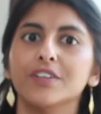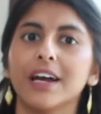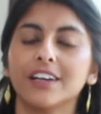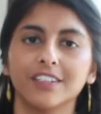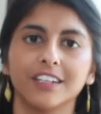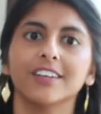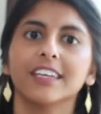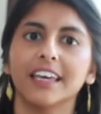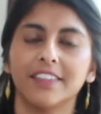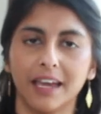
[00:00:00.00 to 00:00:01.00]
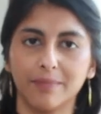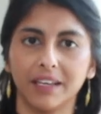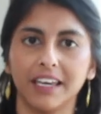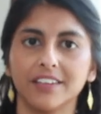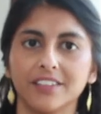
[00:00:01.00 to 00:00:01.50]
when you're actually looking at the
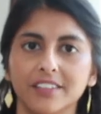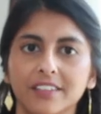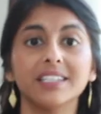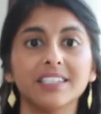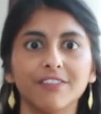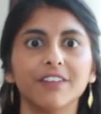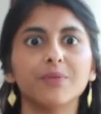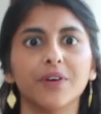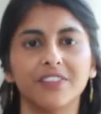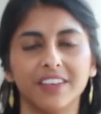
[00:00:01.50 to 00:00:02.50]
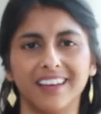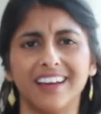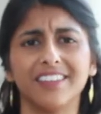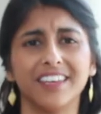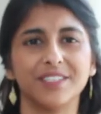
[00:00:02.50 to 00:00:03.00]
application. But that's definitely one thing that
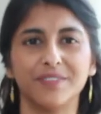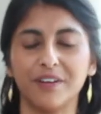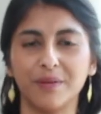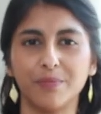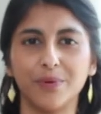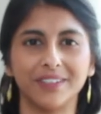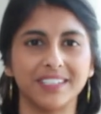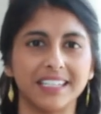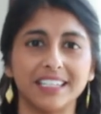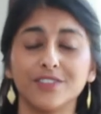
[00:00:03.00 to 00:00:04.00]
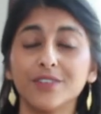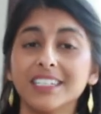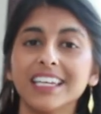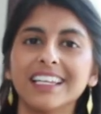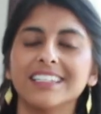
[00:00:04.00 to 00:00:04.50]
I think is very important, is not
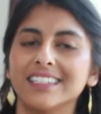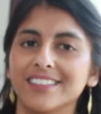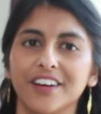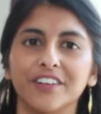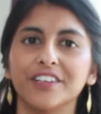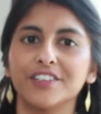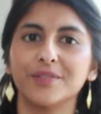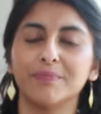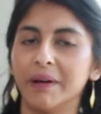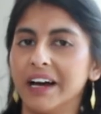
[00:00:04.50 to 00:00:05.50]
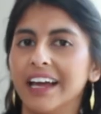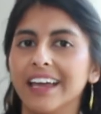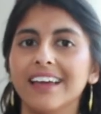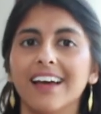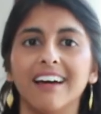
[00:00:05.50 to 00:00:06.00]
to get discouraged by
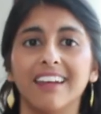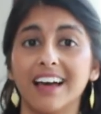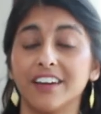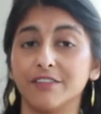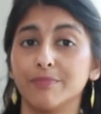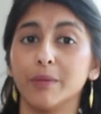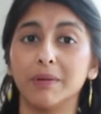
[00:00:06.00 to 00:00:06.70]
a lack of